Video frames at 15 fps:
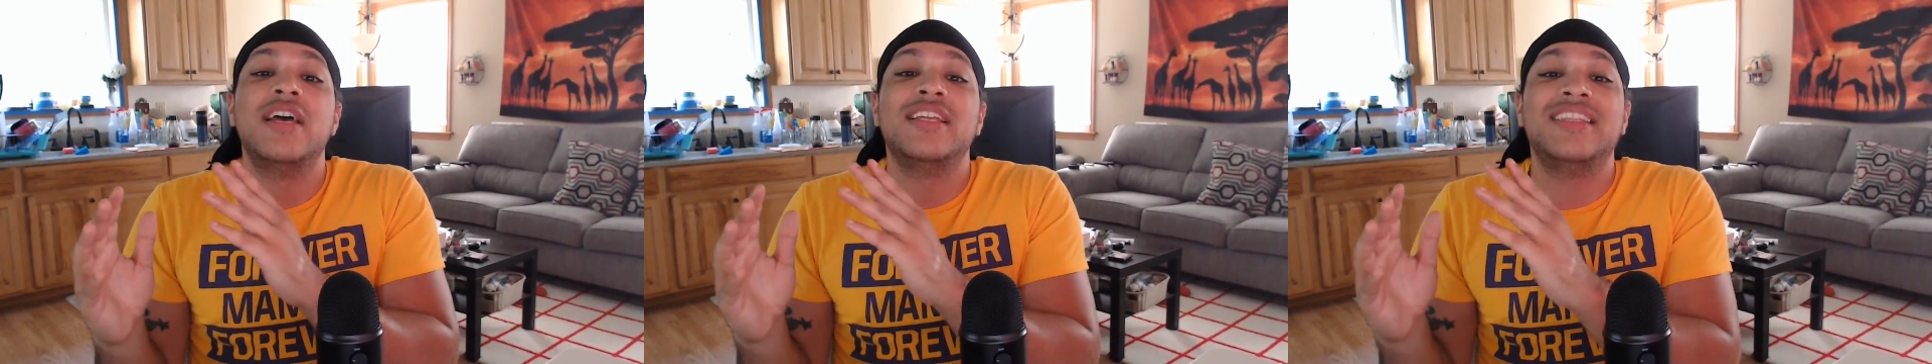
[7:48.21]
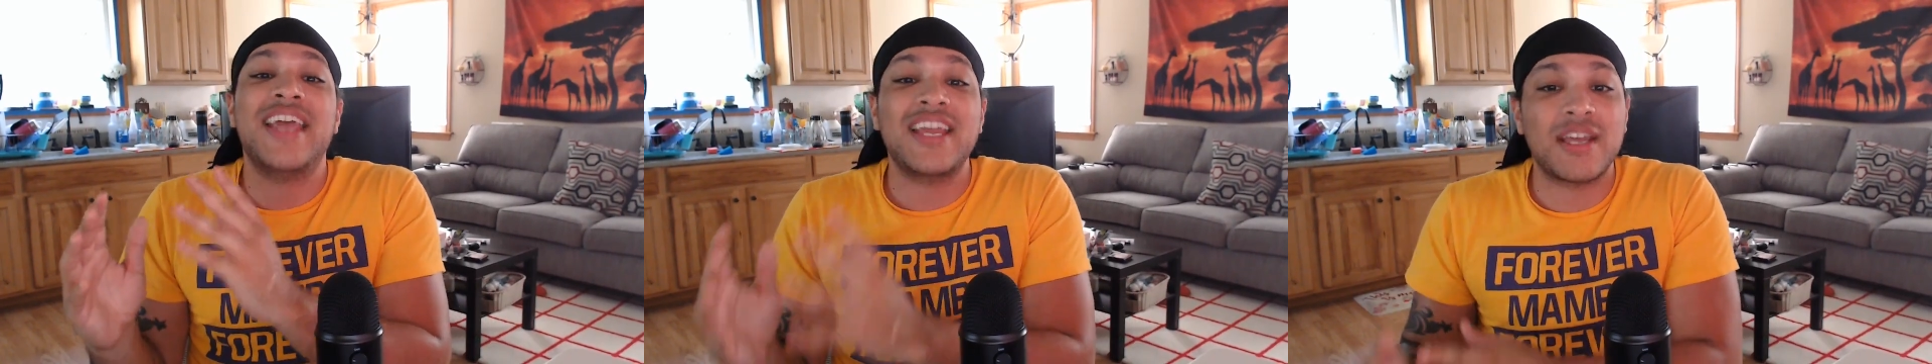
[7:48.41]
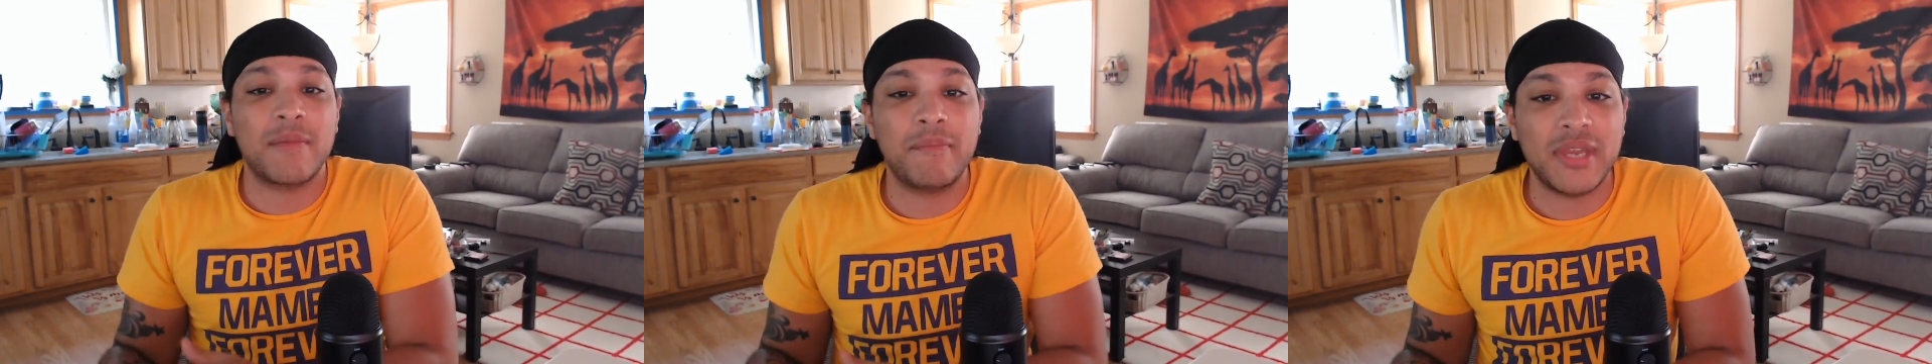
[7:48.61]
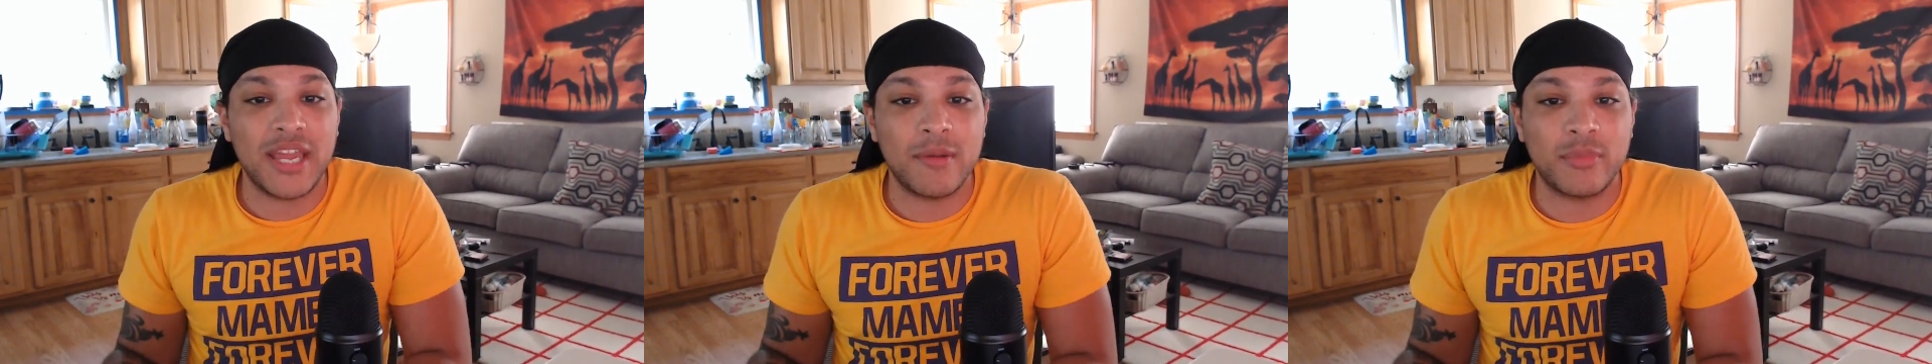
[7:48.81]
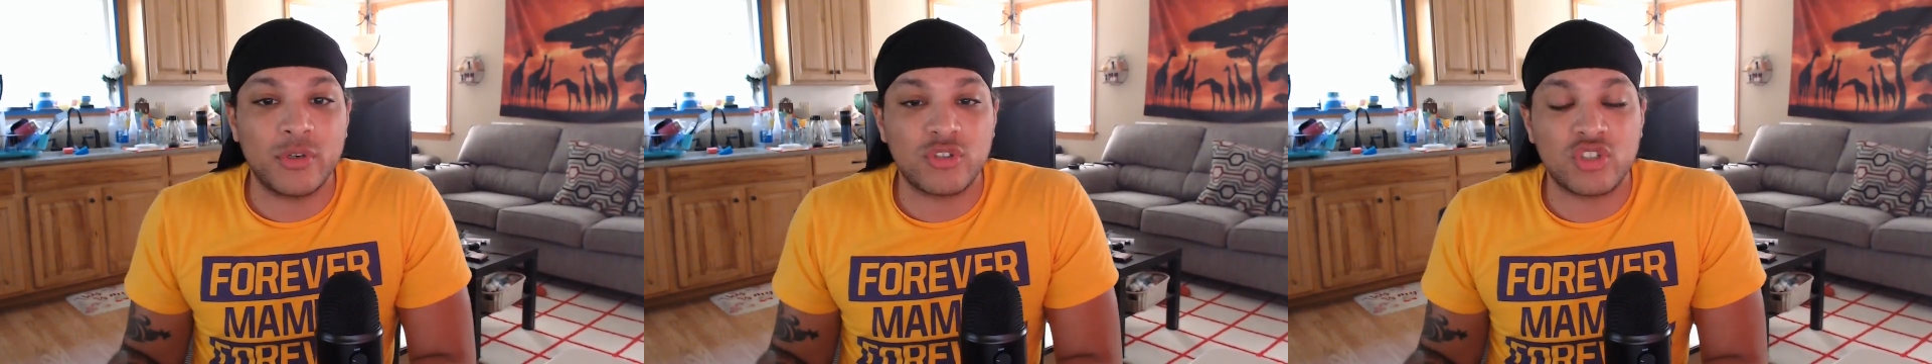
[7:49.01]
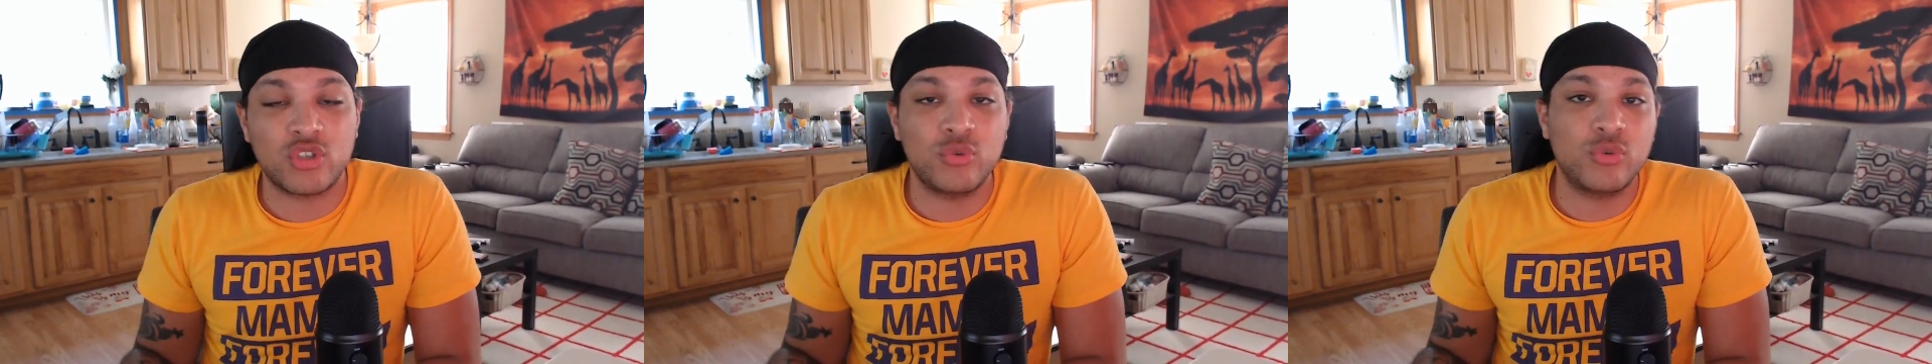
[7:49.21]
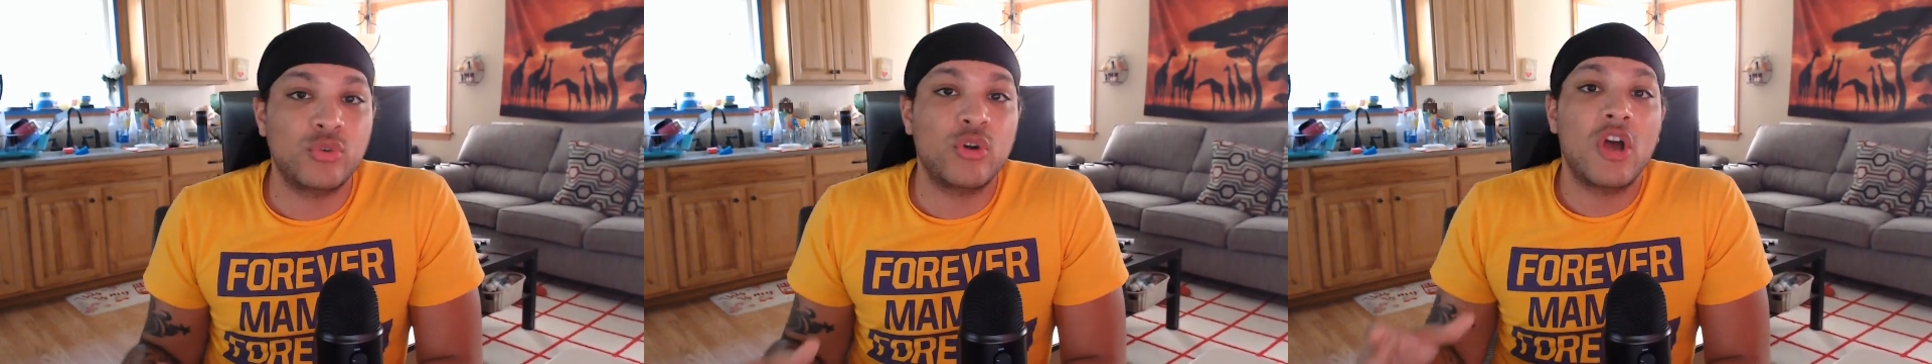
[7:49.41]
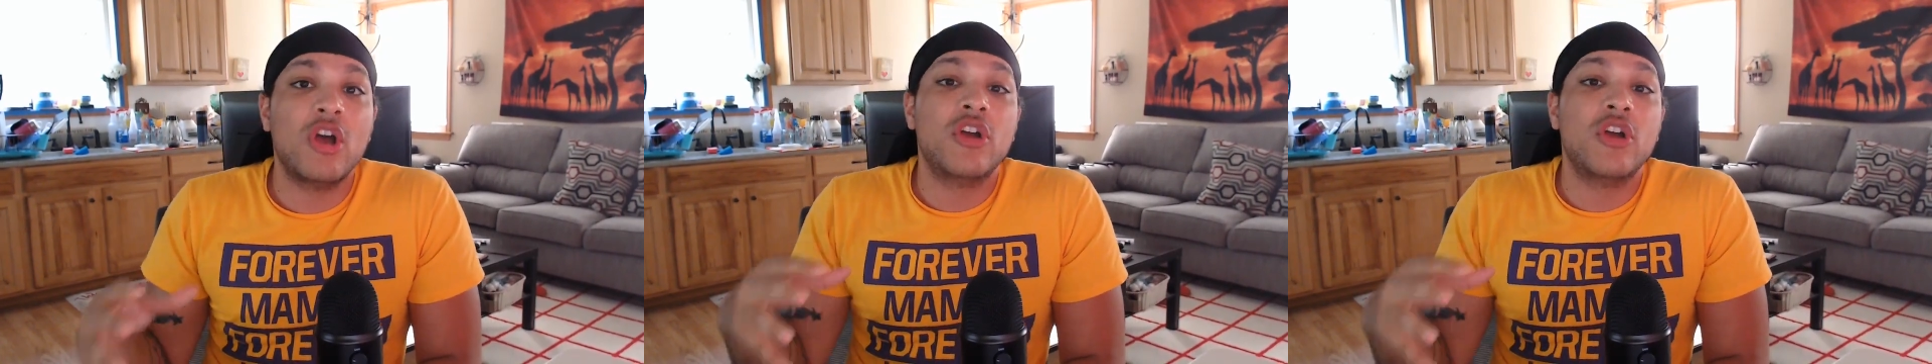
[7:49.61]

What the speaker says: they can be able to,